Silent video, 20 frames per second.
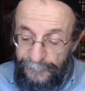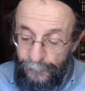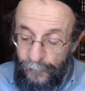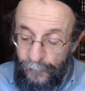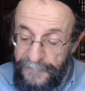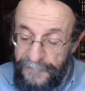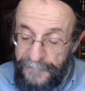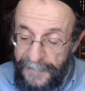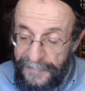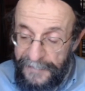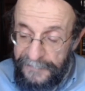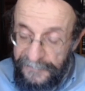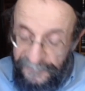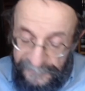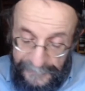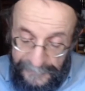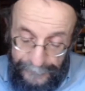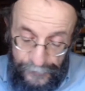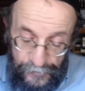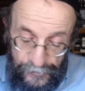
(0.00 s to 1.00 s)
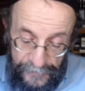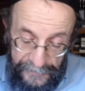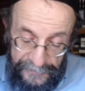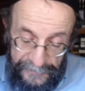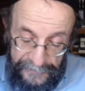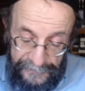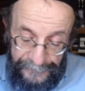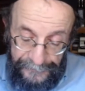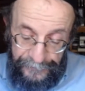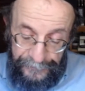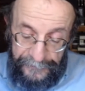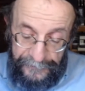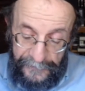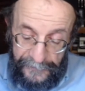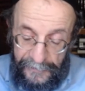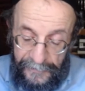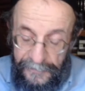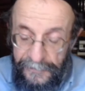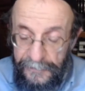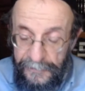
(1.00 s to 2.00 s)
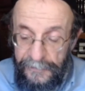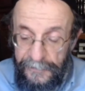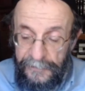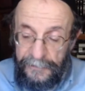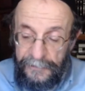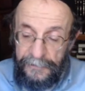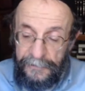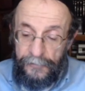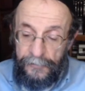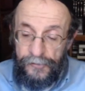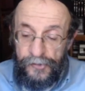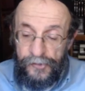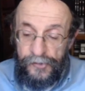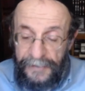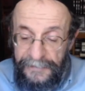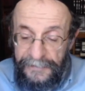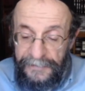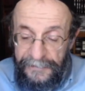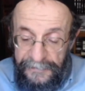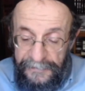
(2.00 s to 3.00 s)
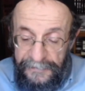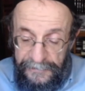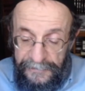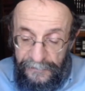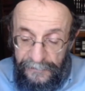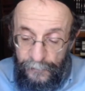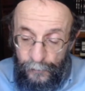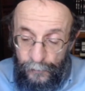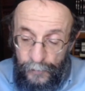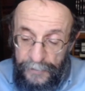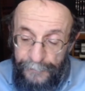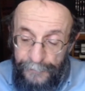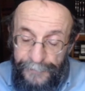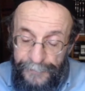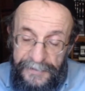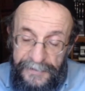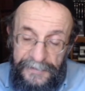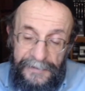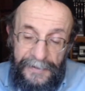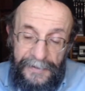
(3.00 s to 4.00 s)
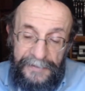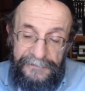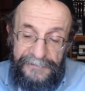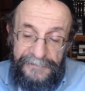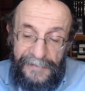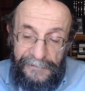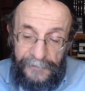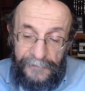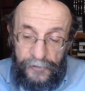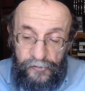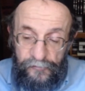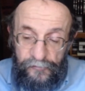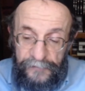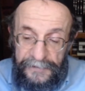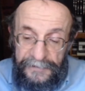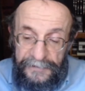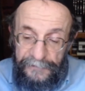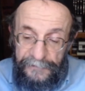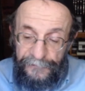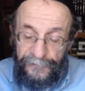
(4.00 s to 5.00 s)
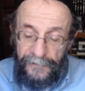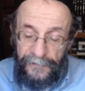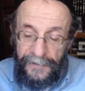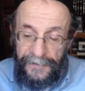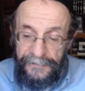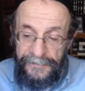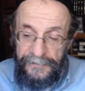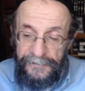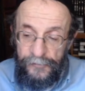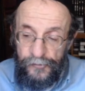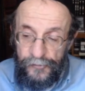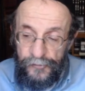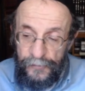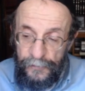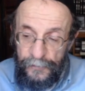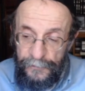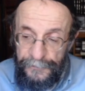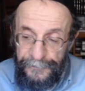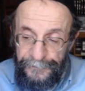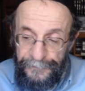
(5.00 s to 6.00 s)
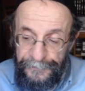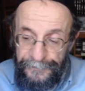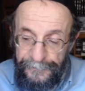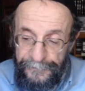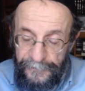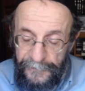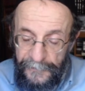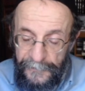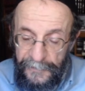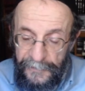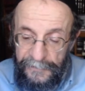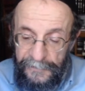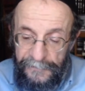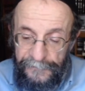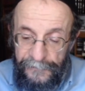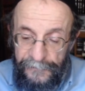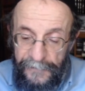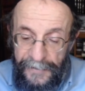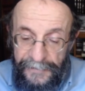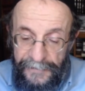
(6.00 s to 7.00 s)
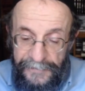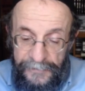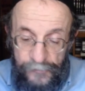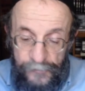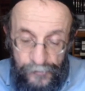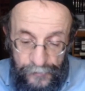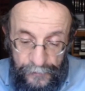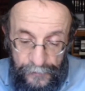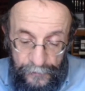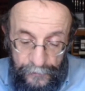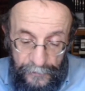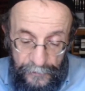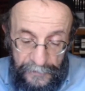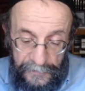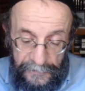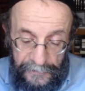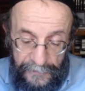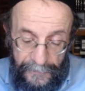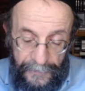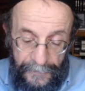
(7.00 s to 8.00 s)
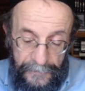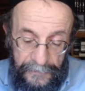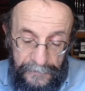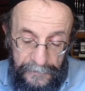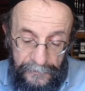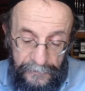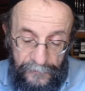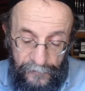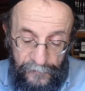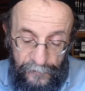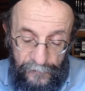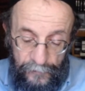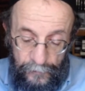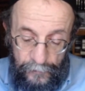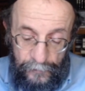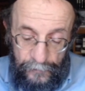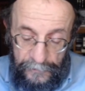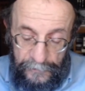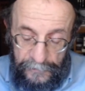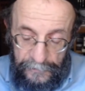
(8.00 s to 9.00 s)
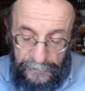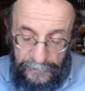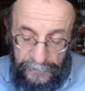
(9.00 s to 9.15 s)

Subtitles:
without exception, Christianity would be idolatry for any Jew. For any Jew to